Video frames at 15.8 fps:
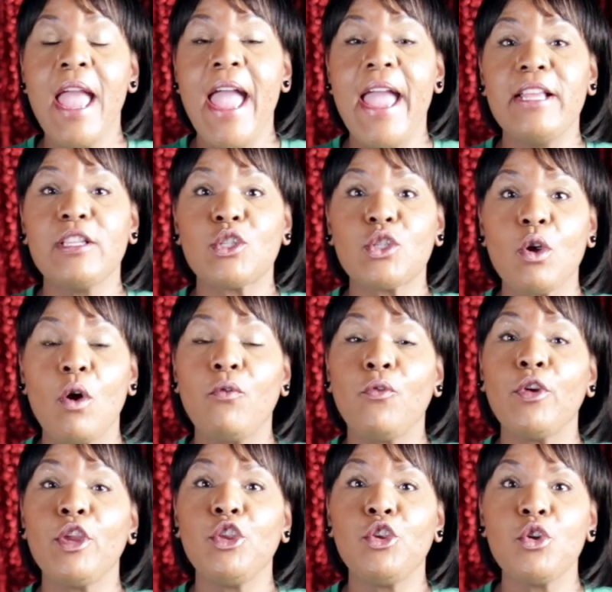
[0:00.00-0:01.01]
And so
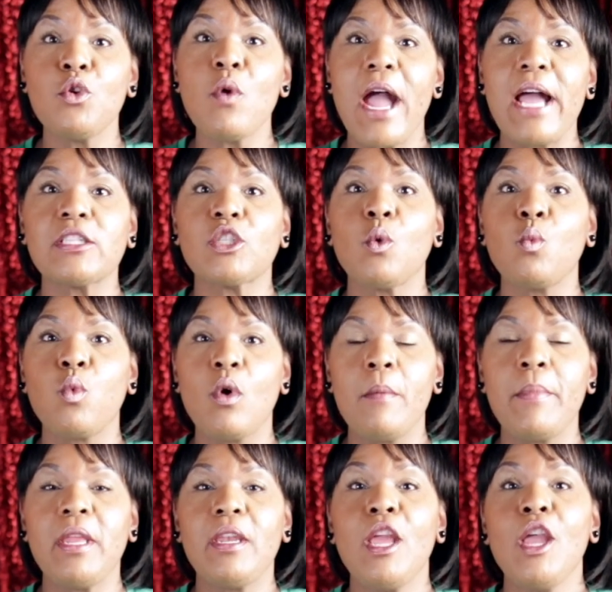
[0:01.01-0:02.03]
for you as a
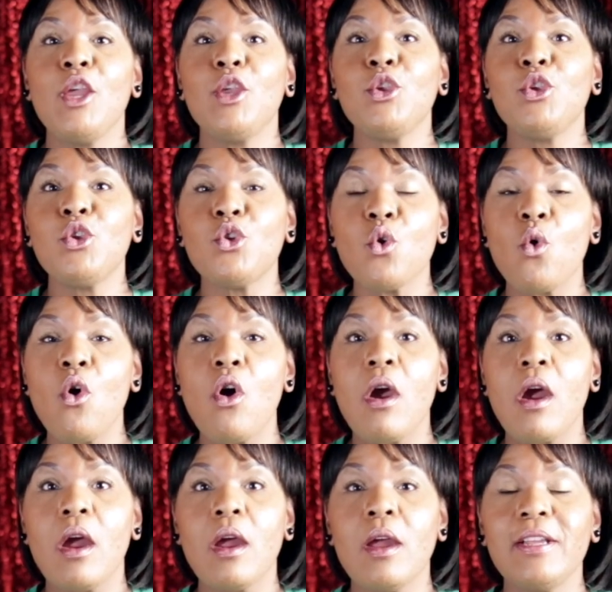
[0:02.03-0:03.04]
woman,
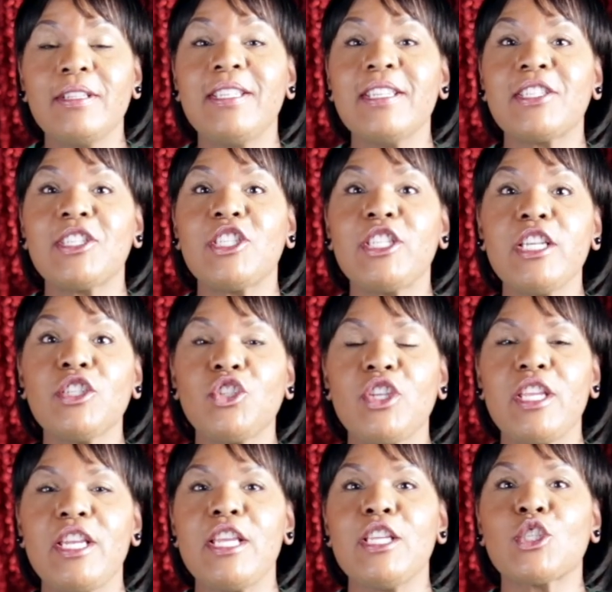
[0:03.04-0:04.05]
your
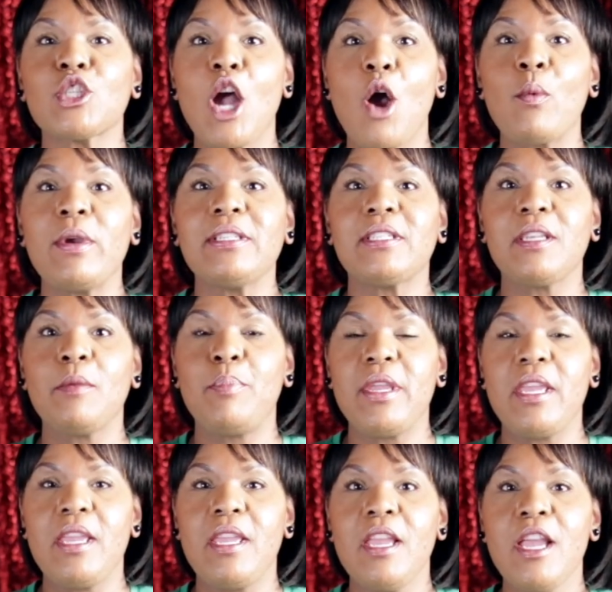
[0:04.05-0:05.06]
decision is going to
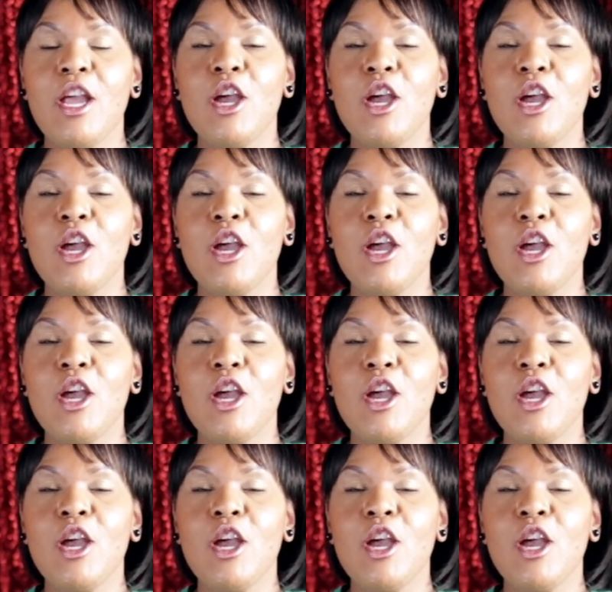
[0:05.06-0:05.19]
be,